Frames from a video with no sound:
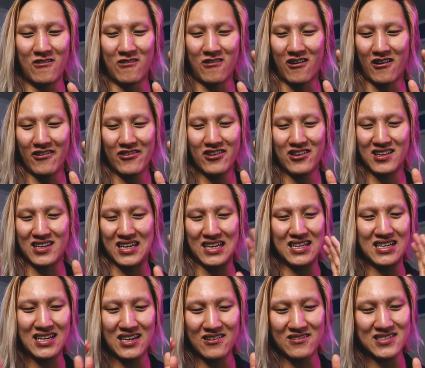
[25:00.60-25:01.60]
or all the
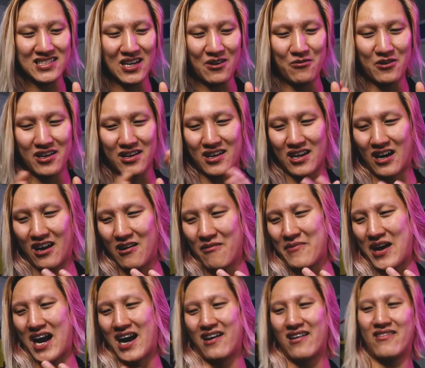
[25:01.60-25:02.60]
details that would have
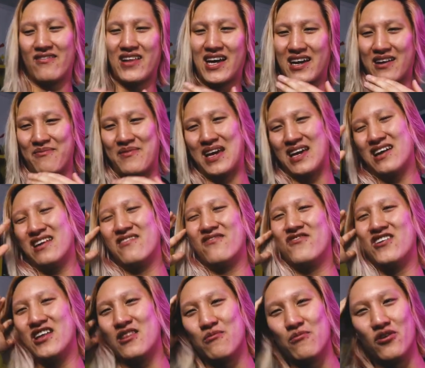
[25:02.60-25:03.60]
come out of like making a
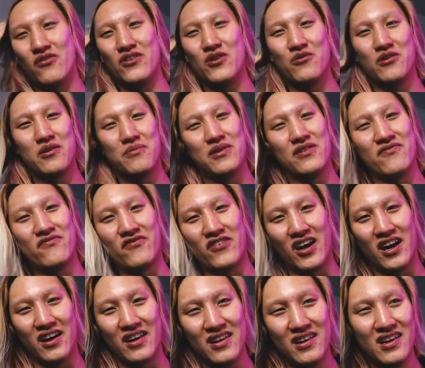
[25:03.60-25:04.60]
fifth movie would have been
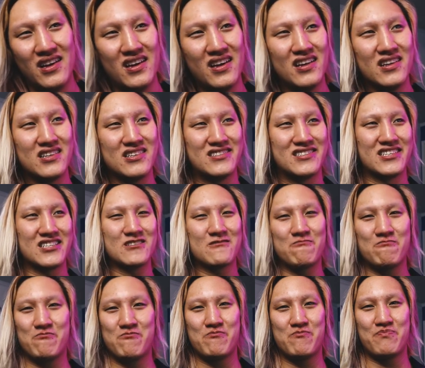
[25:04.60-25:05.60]
fun to
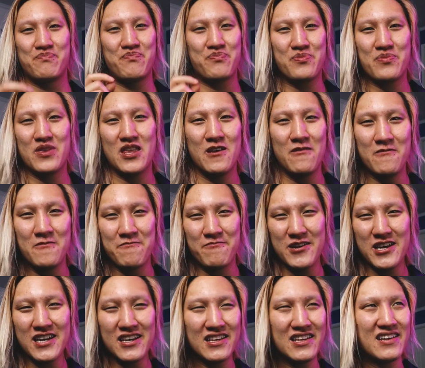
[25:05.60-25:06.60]
just
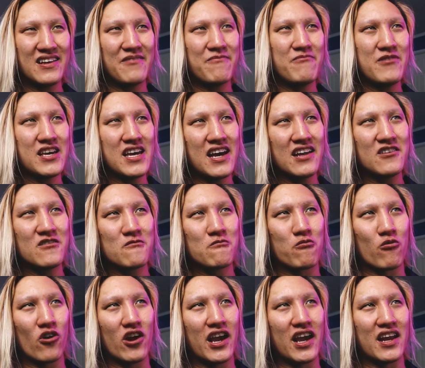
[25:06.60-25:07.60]
pick at your
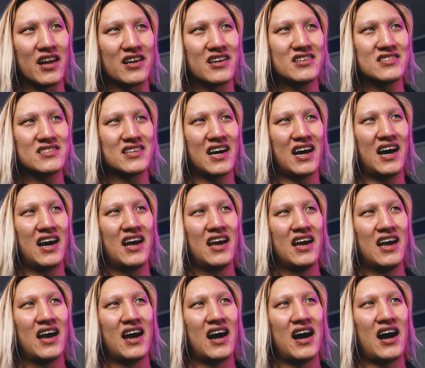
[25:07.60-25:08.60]
brain. Because
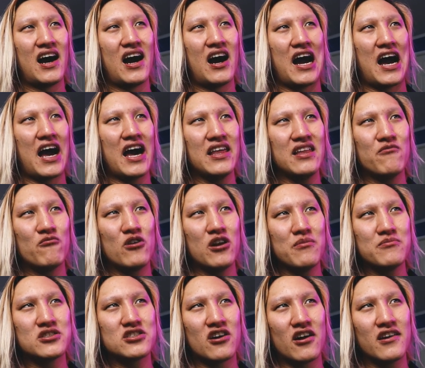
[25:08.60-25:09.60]

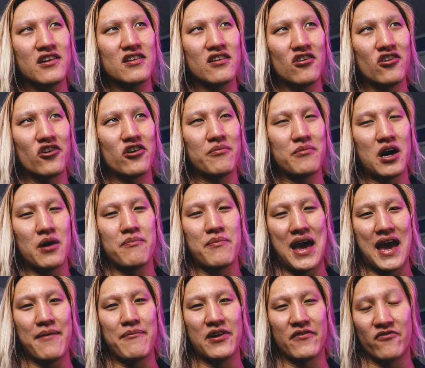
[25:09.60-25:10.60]
what I'm starting to learn about
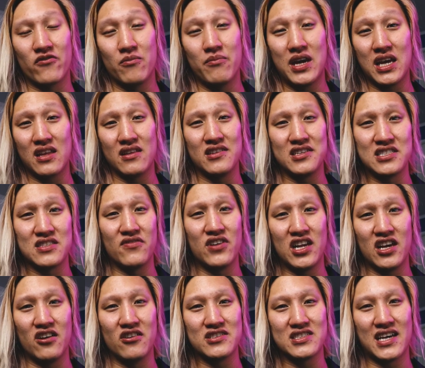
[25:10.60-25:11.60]
Batman from making this
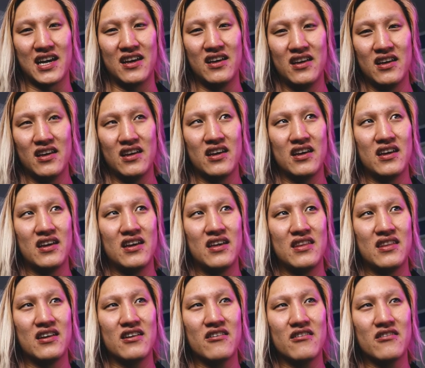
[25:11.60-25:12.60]
video is that
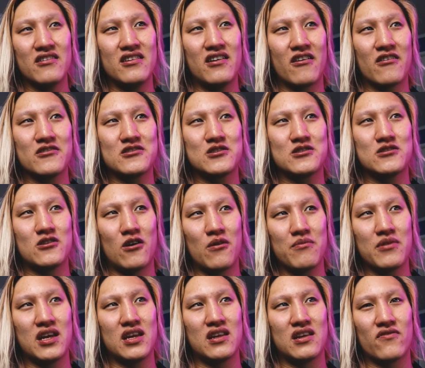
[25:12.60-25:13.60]
there are so
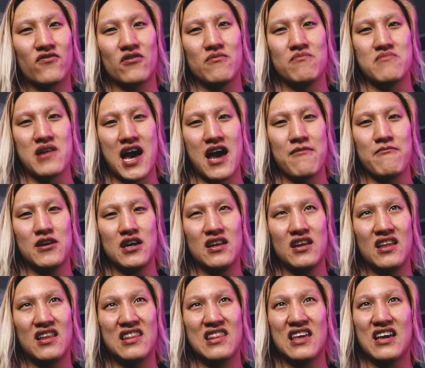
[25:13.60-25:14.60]
many different
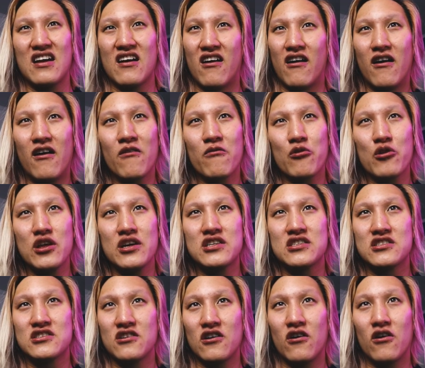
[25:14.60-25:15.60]
Batman, and they all really
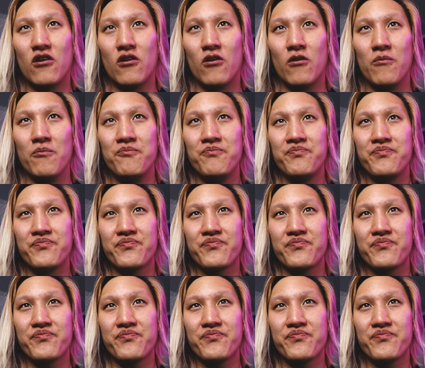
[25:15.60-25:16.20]
show